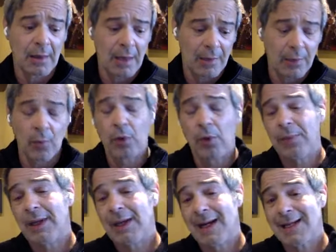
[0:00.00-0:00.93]
and there will
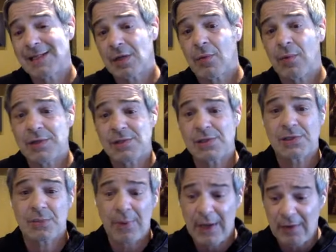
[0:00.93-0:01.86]
be consequences
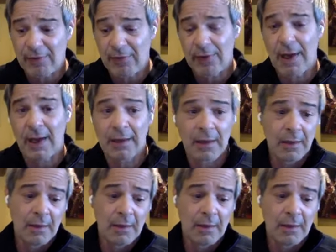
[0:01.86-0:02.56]
to pay for that